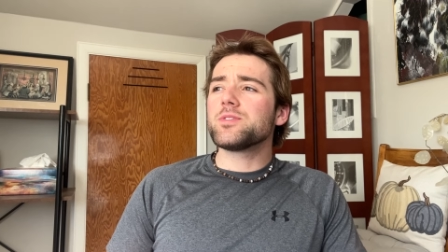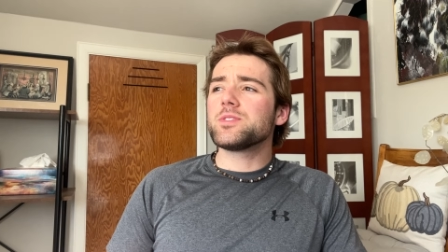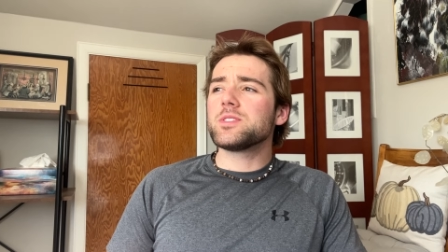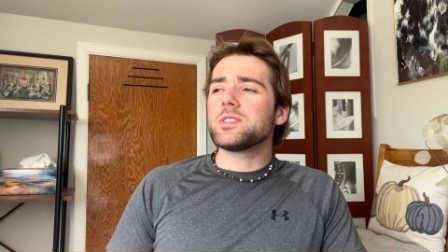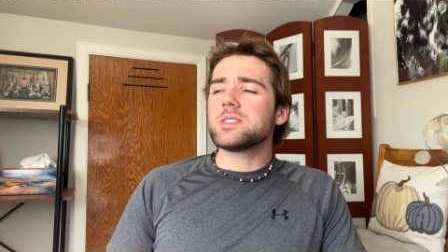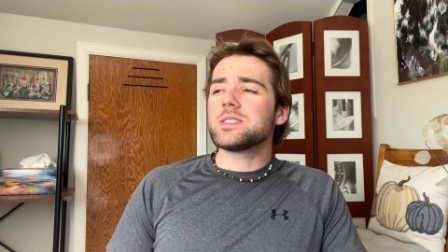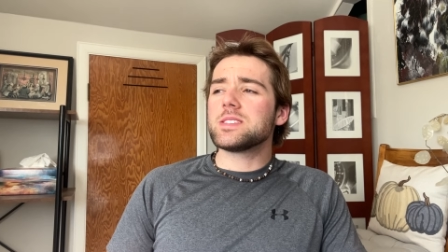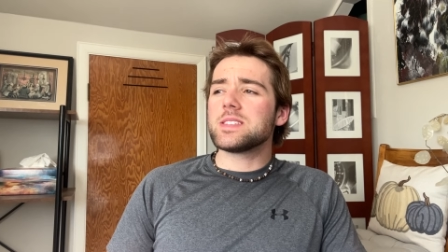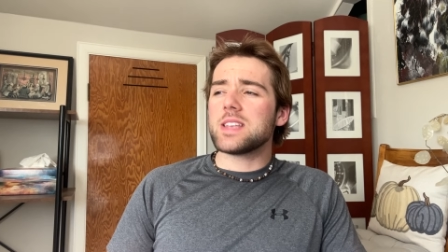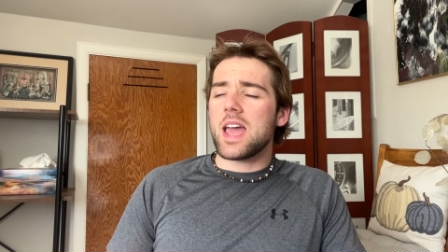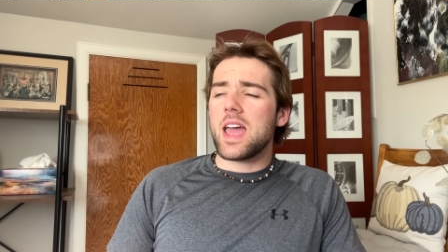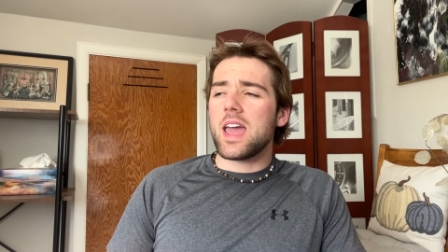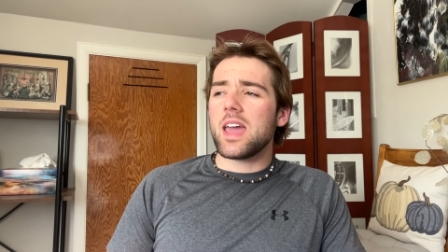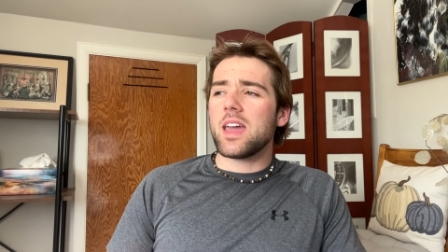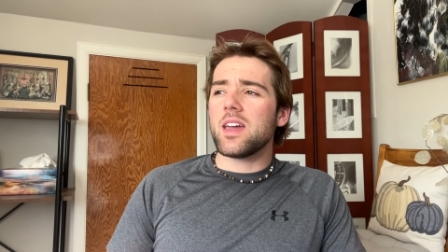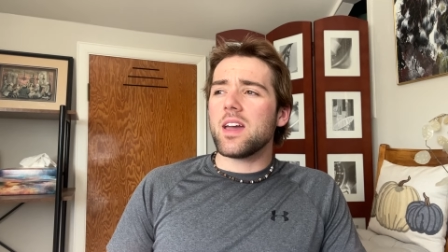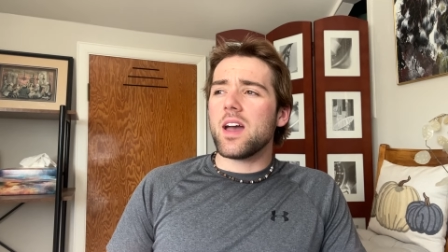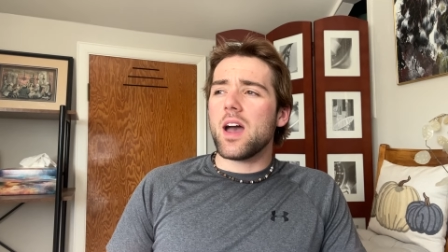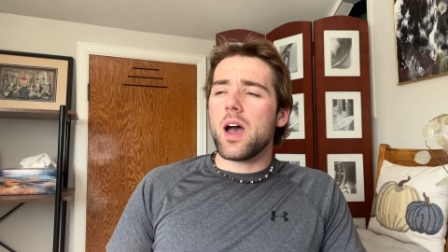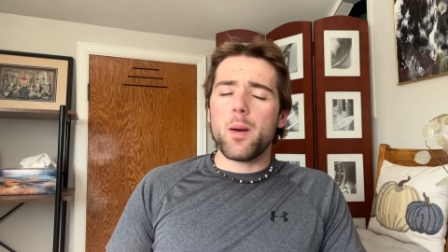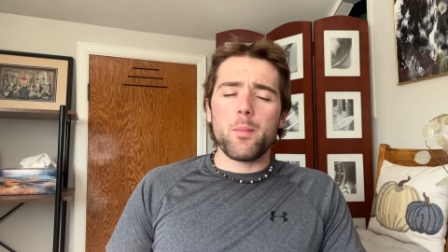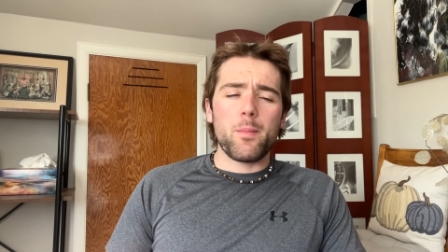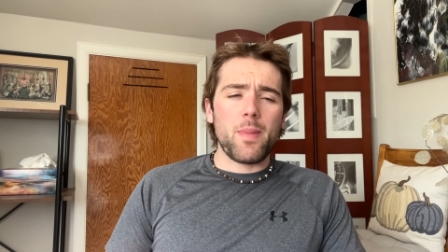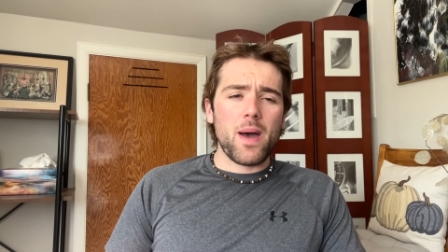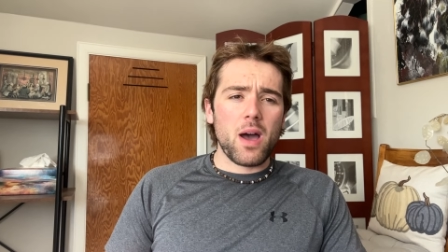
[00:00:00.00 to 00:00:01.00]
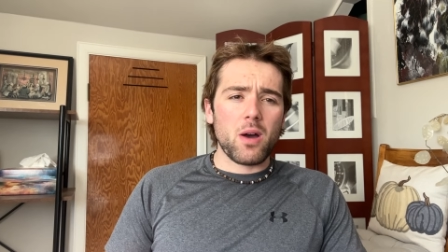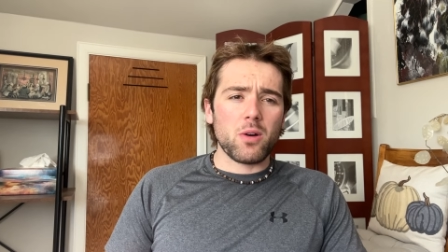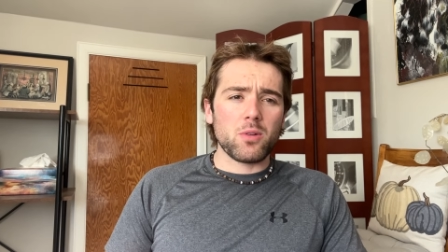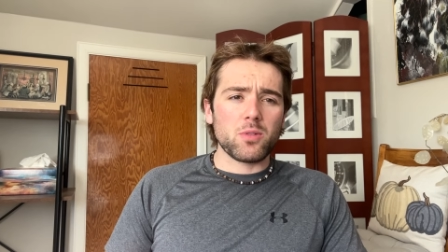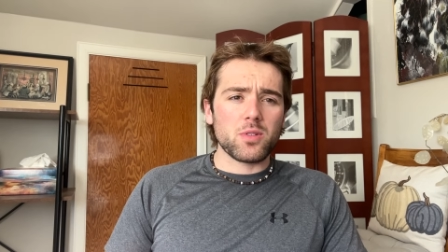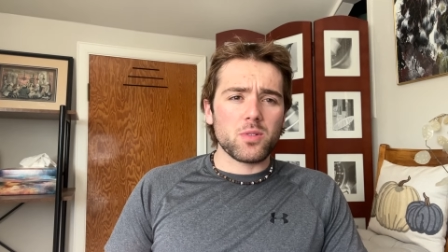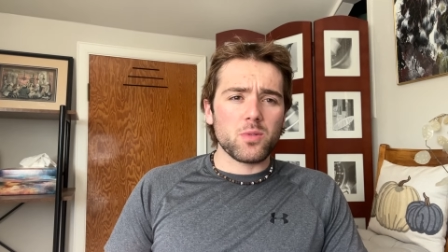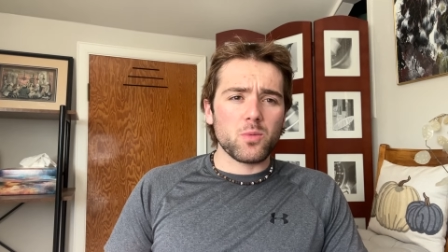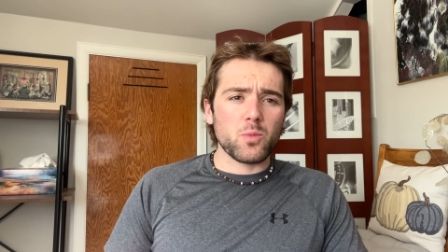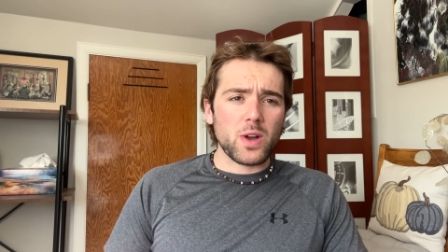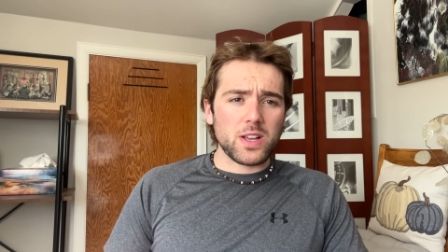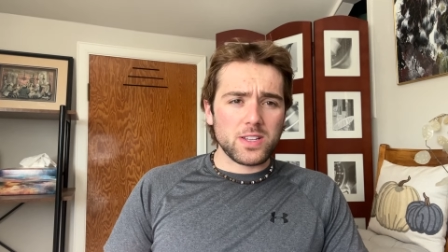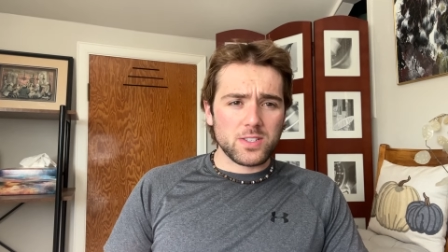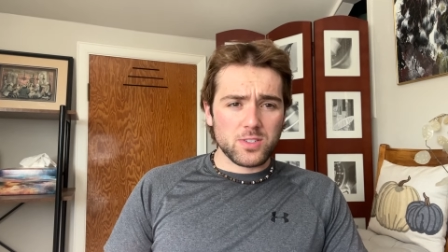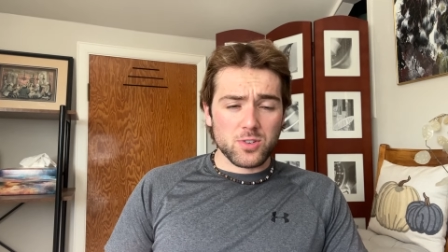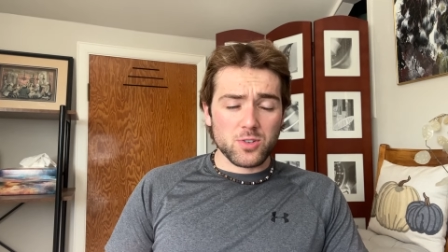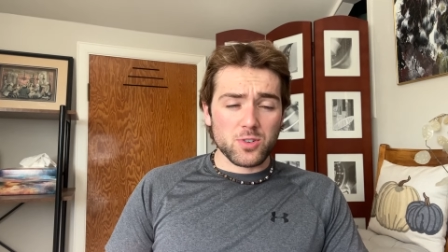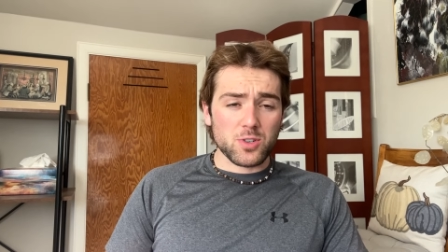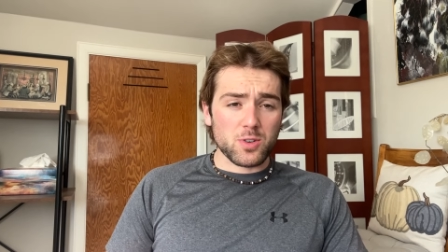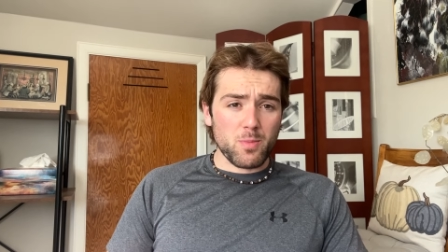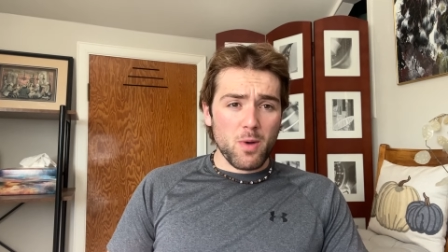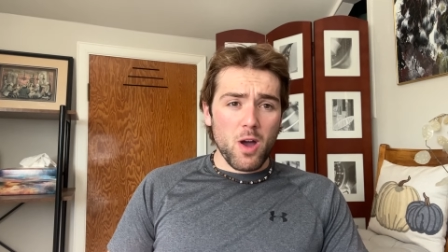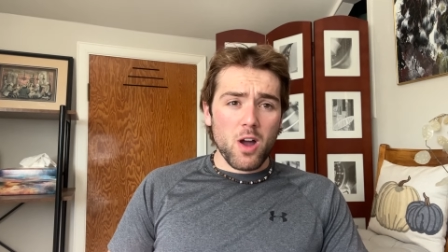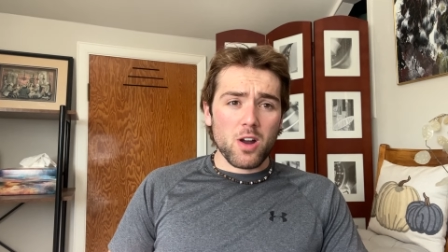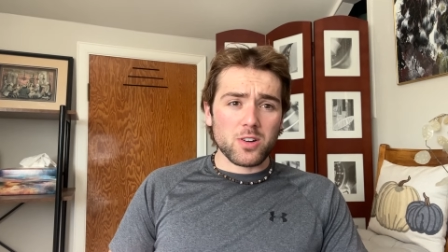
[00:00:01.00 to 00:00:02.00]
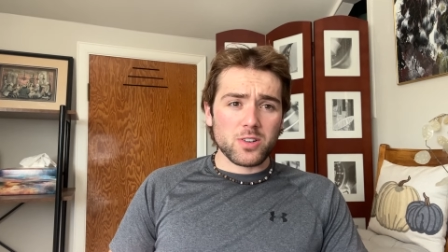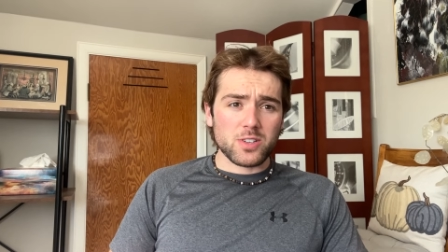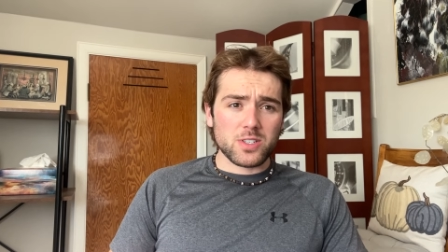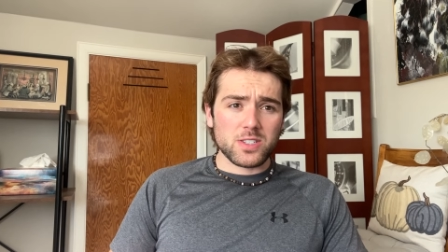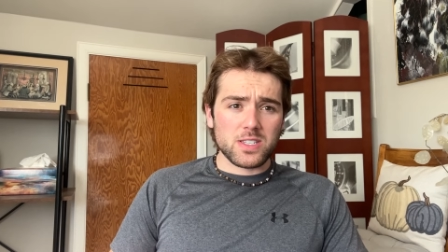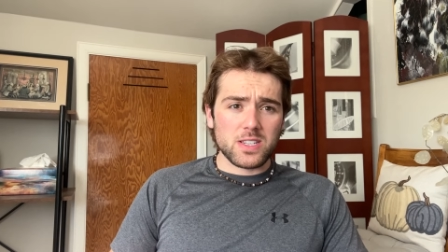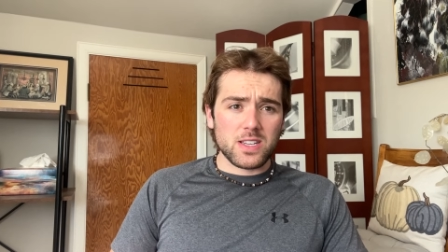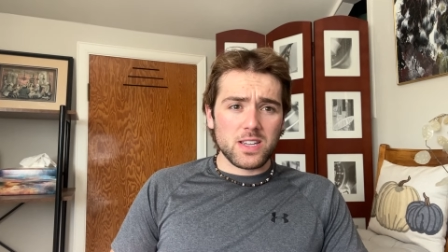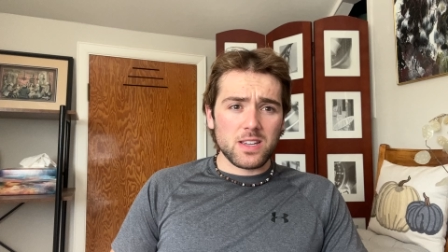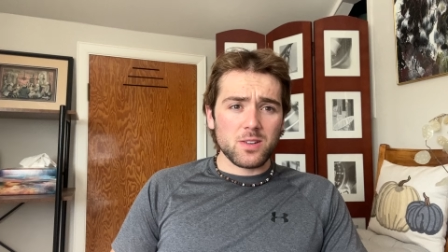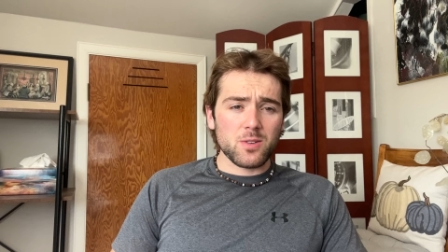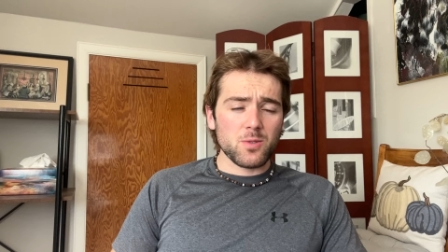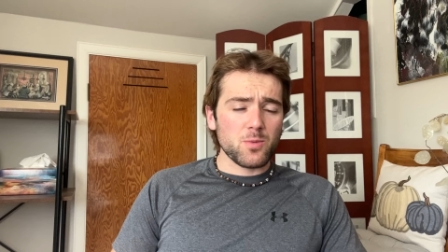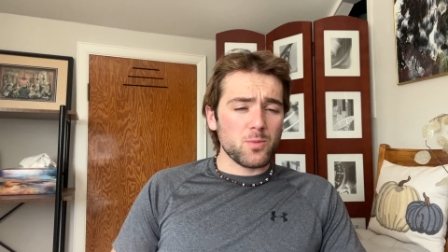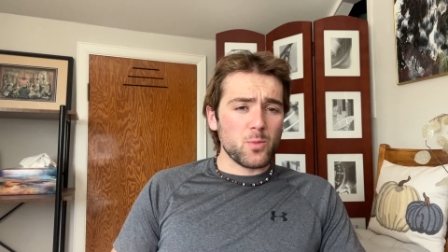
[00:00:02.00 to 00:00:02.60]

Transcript: to say about Western democracy,